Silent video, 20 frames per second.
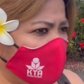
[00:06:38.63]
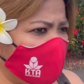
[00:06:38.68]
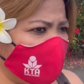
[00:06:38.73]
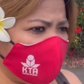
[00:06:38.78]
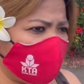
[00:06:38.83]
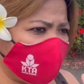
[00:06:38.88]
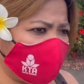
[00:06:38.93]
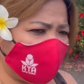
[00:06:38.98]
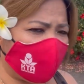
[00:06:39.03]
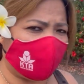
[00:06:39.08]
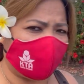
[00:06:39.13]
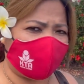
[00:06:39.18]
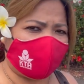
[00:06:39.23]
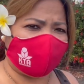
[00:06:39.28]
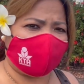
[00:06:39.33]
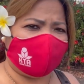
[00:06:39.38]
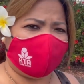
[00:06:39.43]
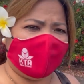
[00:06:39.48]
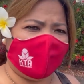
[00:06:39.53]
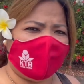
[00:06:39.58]
And you get
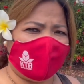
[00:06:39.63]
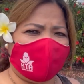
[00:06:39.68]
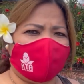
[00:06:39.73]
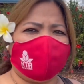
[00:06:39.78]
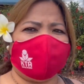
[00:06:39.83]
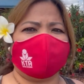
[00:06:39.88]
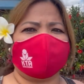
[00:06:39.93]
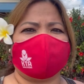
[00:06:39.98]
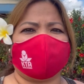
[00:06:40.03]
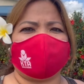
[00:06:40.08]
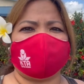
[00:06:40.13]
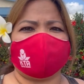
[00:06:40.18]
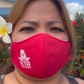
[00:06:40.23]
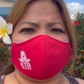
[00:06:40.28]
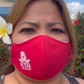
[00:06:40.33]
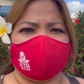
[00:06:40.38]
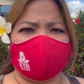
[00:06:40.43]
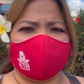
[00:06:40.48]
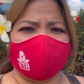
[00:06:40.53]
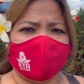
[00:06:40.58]
$15
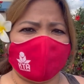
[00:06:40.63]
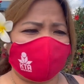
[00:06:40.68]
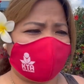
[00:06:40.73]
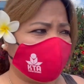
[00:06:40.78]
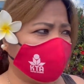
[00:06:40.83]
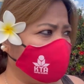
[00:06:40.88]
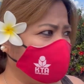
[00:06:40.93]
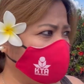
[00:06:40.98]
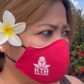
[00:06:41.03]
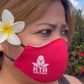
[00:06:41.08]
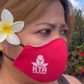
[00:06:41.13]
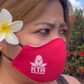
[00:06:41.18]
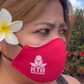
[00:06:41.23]
discount.